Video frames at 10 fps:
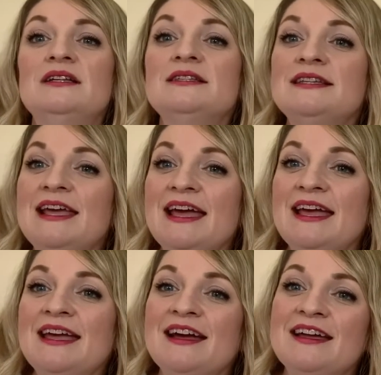
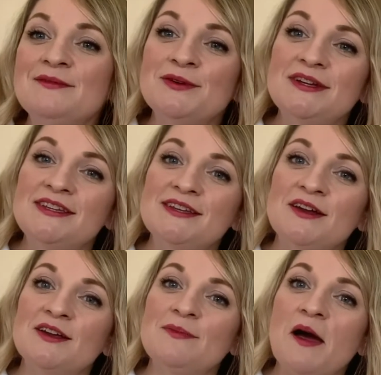Today, I am going to
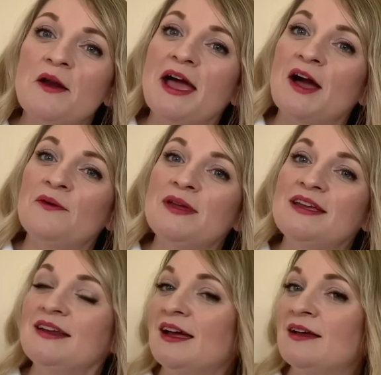talk about how we
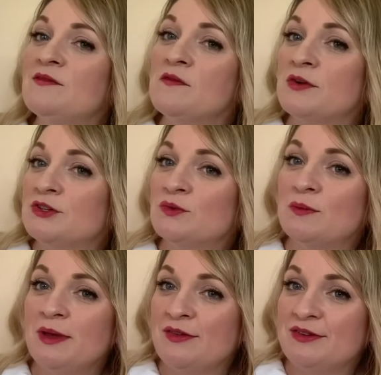can have a virtual
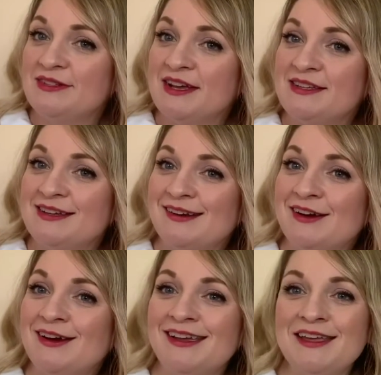Mother's Day
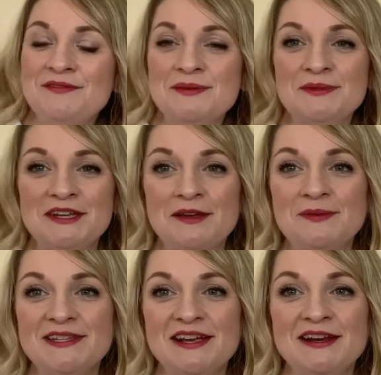dinner and give some
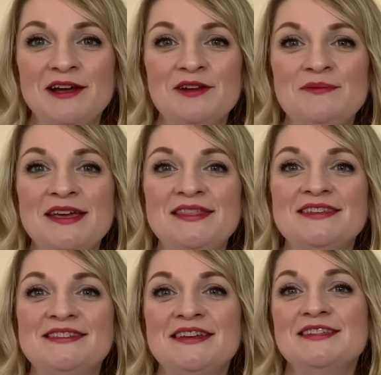tips on how to make
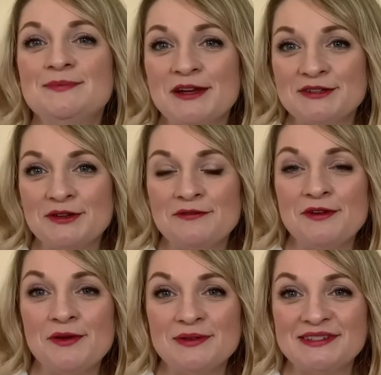this day special for those